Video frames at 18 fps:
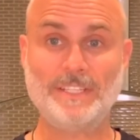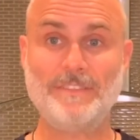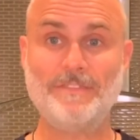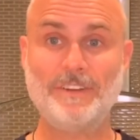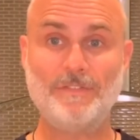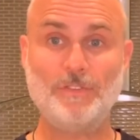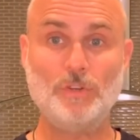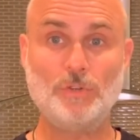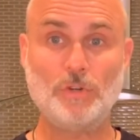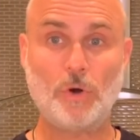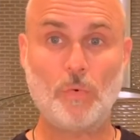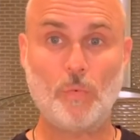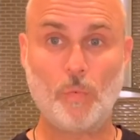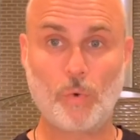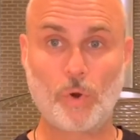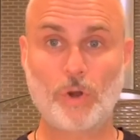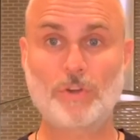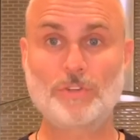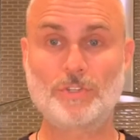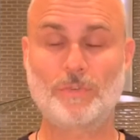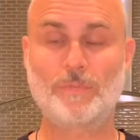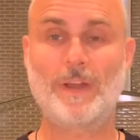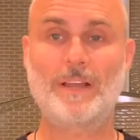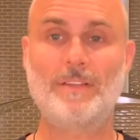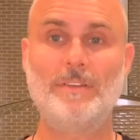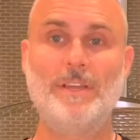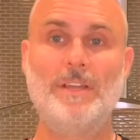Even if you don't work
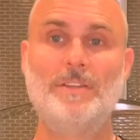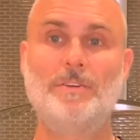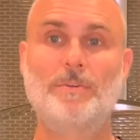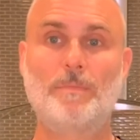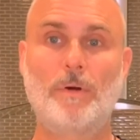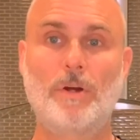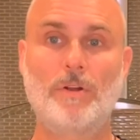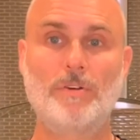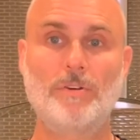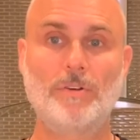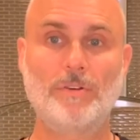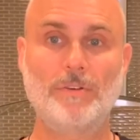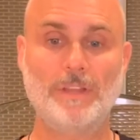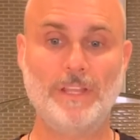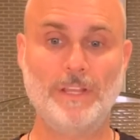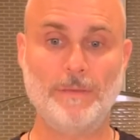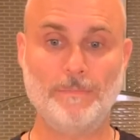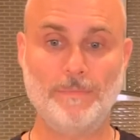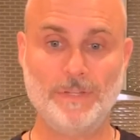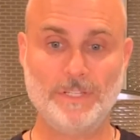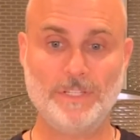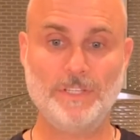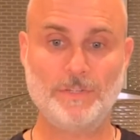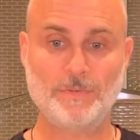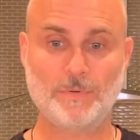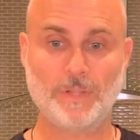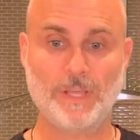directly in your partner in a
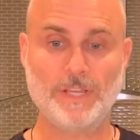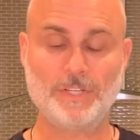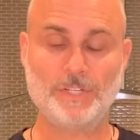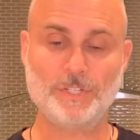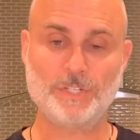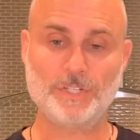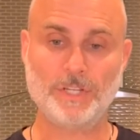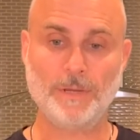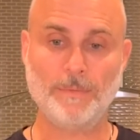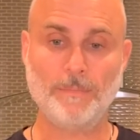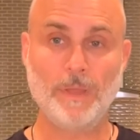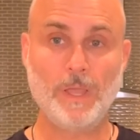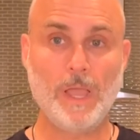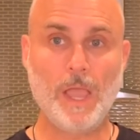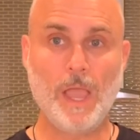business relationship,